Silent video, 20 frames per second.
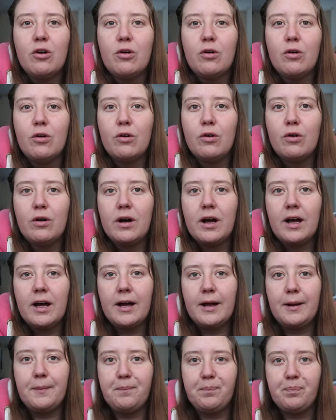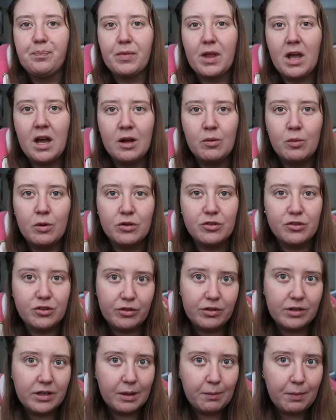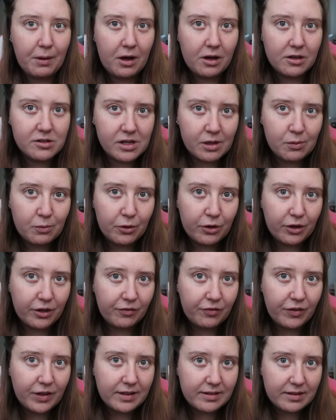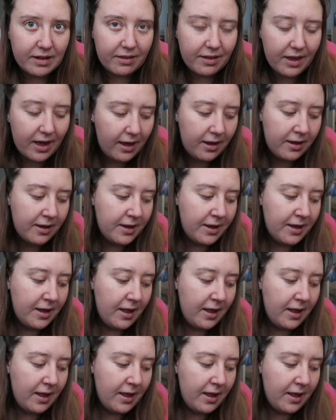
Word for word: or um, I was doing like part-time work and things like that.